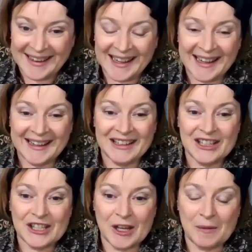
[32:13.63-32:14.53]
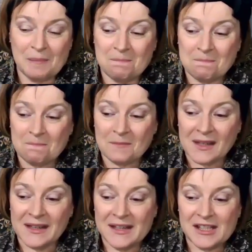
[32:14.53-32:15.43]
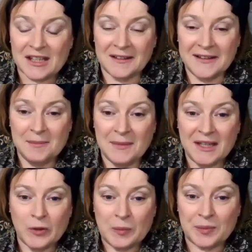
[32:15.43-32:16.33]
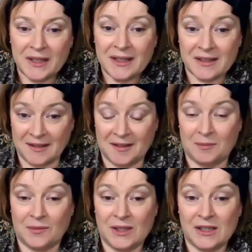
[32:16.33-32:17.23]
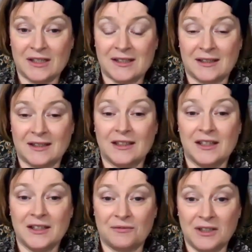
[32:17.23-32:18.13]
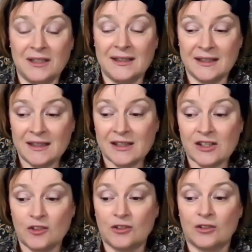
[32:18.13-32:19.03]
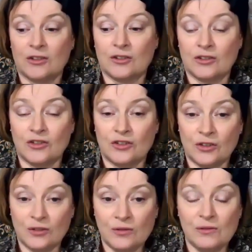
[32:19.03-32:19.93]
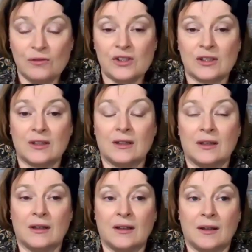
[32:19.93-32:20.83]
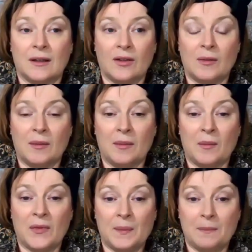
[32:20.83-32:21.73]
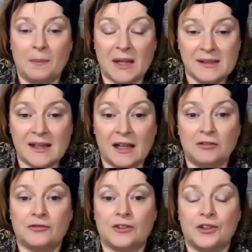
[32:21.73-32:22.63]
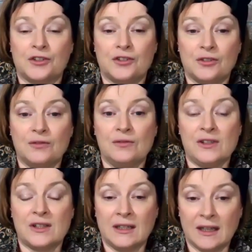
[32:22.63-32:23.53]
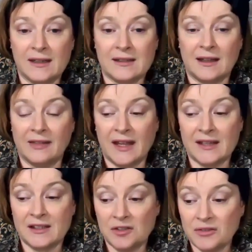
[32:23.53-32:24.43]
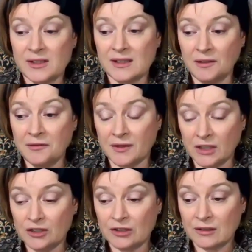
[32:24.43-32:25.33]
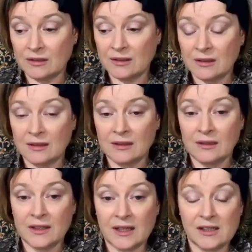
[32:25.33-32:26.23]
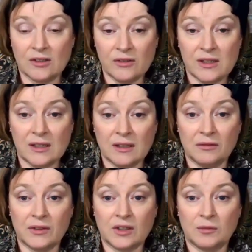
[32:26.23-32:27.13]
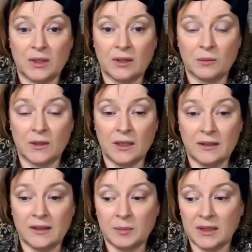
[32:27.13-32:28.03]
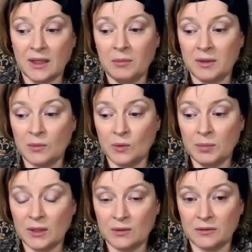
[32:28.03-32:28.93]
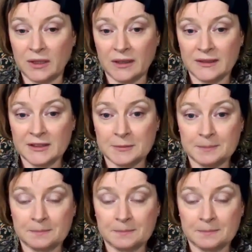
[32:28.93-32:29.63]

And it's kind of make or break time. It really is. Choose myself, choose the light. And that's not selfish. That's not selfish, but the world is becoming more polarized.